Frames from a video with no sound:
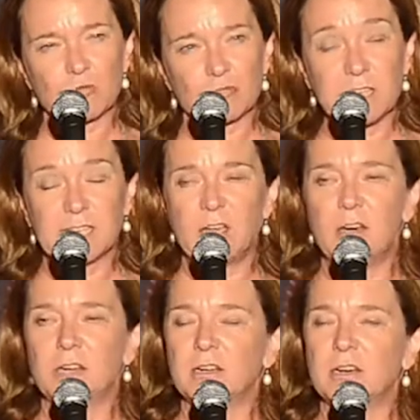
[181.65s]
really
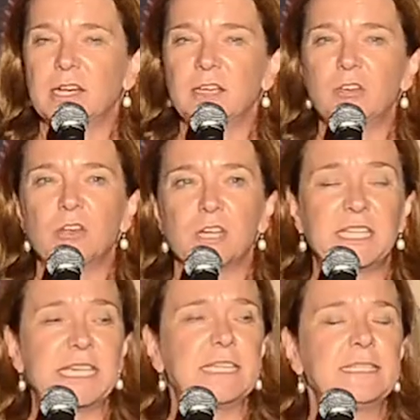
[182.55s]
hot guy who
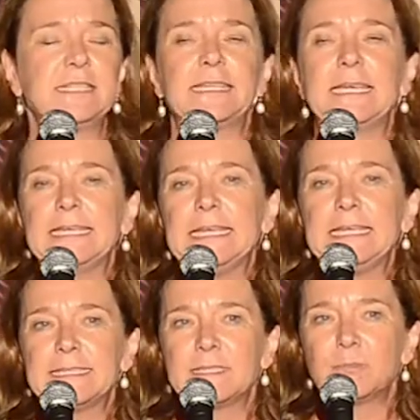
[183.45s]
got kicked in the
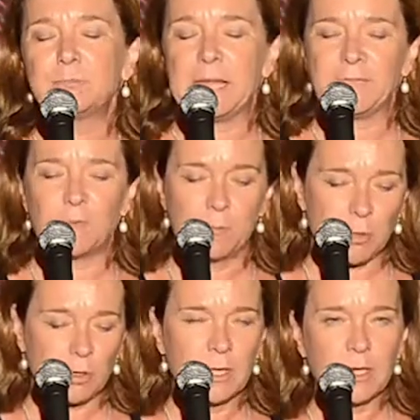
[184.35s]
kidneys playing
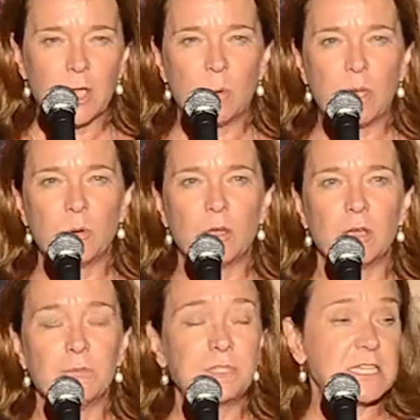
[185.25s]
football, and we
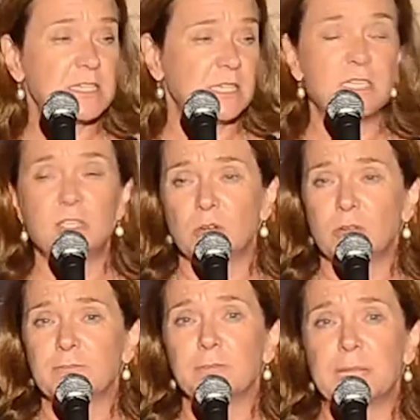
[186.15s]
were testing his
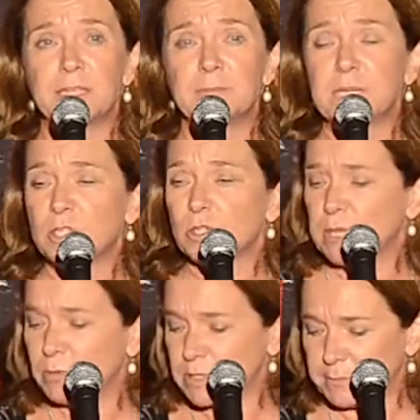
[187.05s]
urine for blood to make
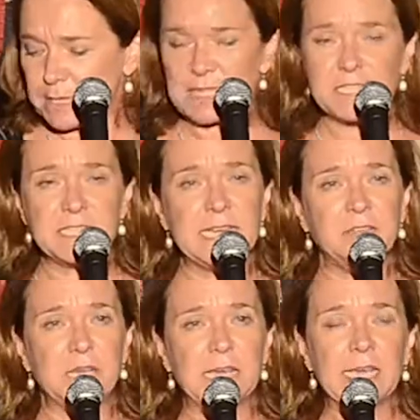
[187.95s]
sure he wasn't bleeding to death.